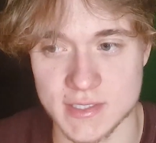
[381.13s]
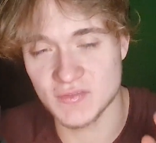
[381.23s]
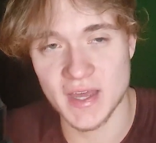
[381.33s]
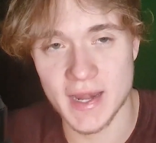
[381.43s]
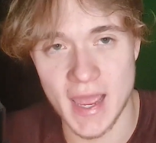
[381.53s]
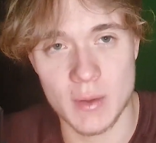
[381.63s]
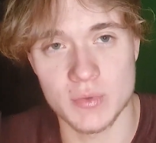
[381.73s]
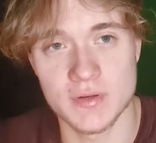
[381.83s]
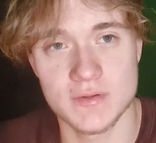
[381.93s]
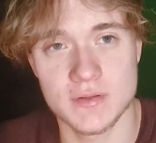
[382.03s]
If that
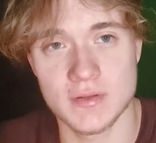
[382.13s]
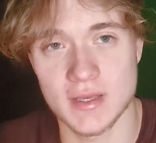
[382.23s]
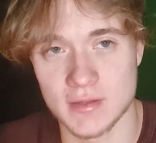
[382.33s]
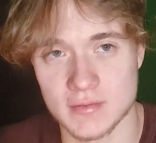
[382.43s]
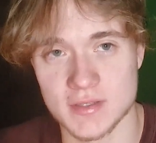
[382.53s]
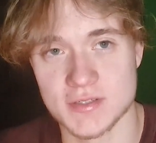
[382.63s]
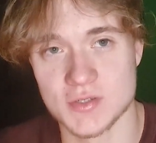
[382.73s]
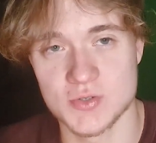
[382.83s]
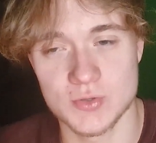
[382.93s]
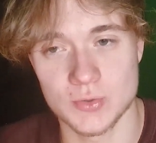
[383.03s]
happened, and this
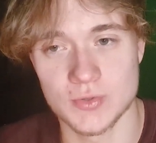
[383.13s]
is true,